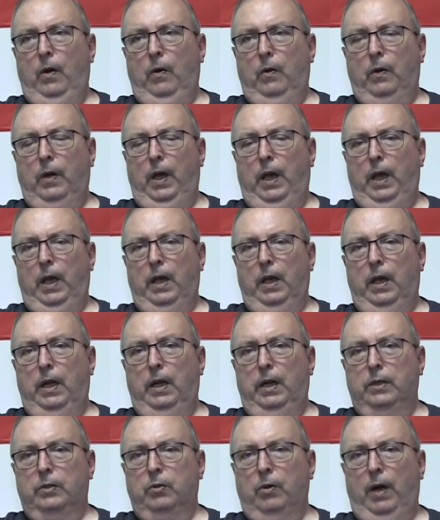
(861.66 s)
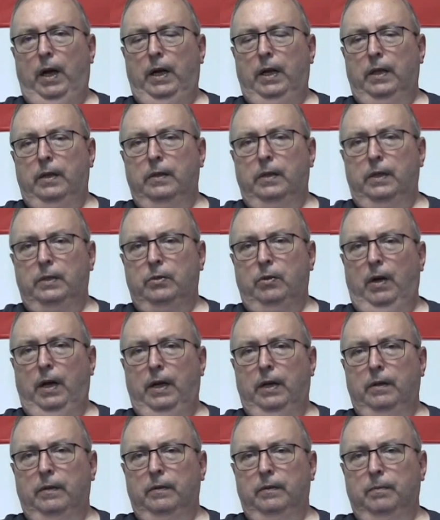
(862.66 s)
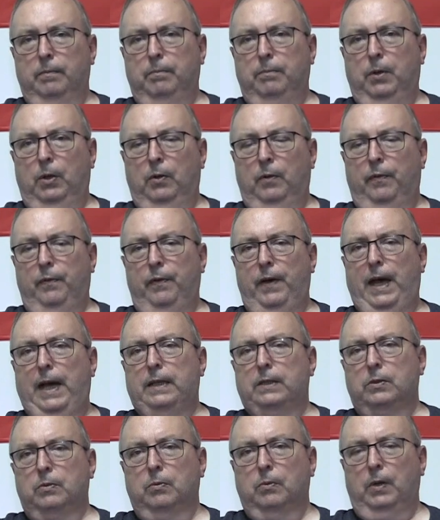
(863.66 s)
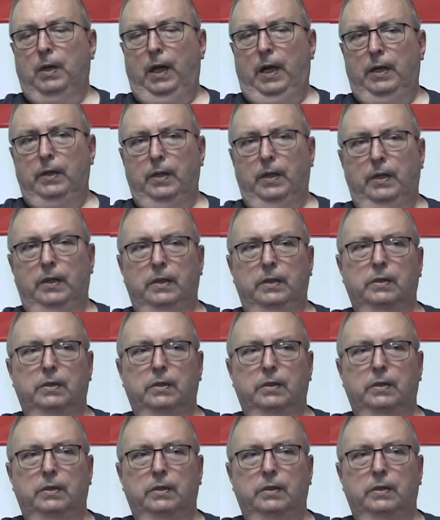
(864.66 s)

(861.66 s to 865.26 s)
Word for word: okay, and they try to they try to pull a fast one on you.